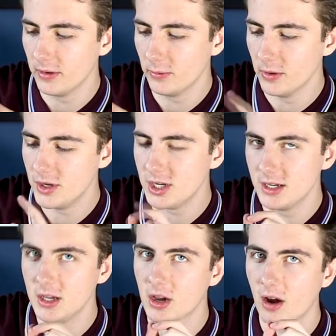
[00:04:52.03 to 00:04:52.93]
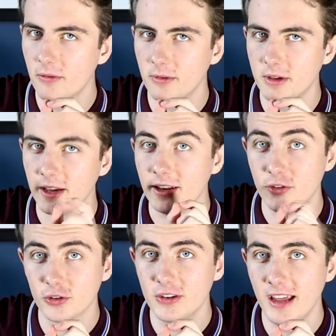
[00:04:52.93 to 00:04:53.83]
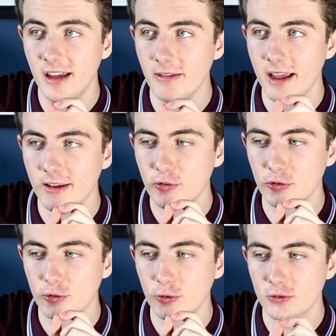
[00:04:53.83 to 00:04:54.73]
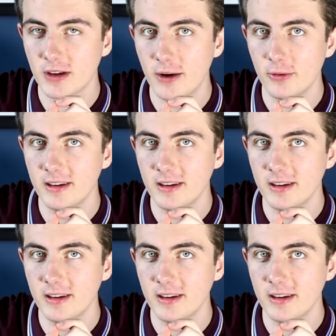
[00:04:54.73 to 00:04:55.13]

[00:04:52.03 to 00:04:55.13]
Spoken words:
which you can just hear it, it just cuts out.